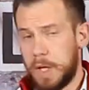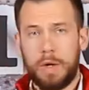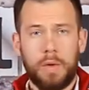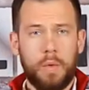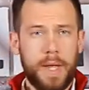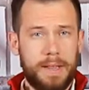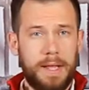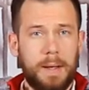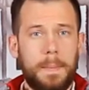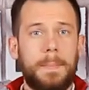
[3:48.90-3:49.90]
So,
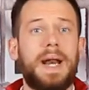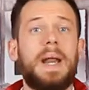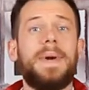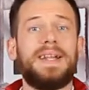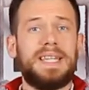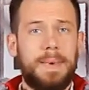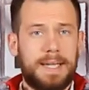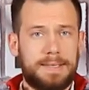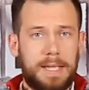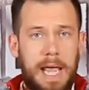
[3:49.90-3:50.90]
for low parts
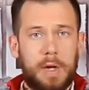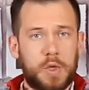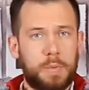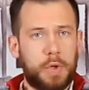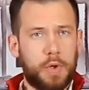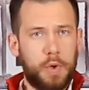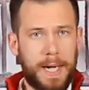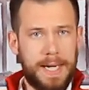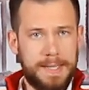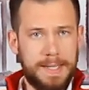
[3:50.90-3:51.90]
and localized dirt,
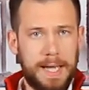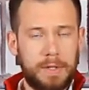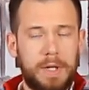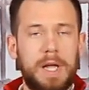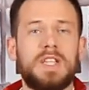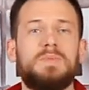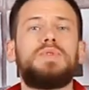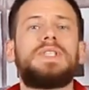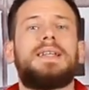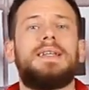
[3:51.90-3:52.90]
directly spray
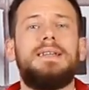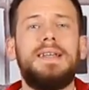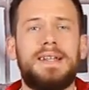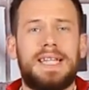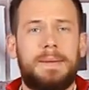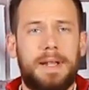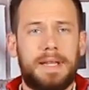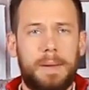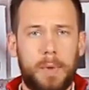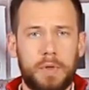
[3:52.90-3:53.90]
the diluted
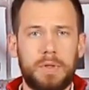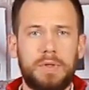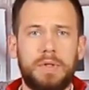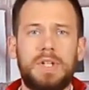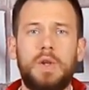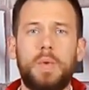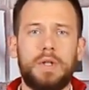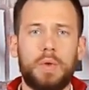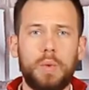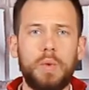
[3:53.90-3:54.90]
product 1 to 10
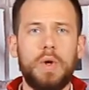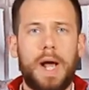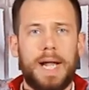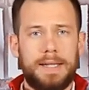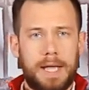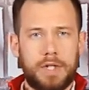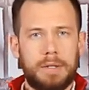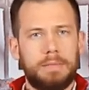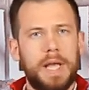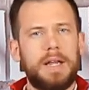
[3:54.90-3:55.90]
and rinse off.
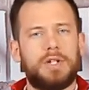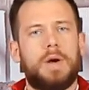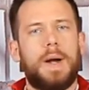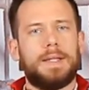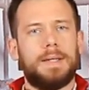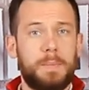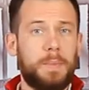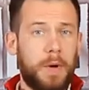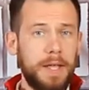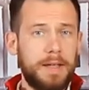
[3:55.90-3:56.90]

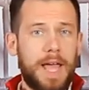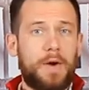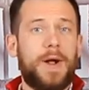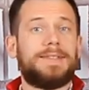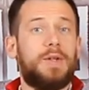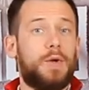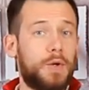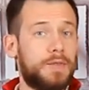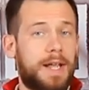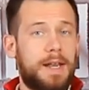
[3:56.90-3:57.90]
Then disperse it with the
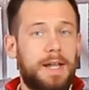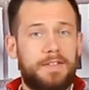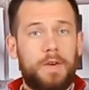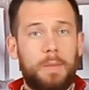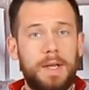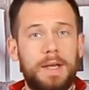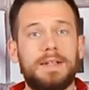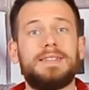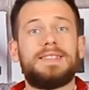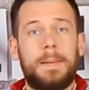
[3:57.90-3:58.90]
foaming technique,
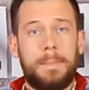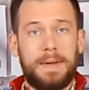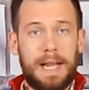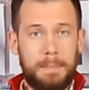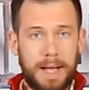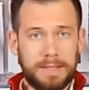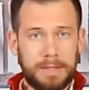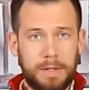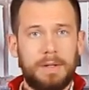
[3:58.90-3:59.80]
always bottom up.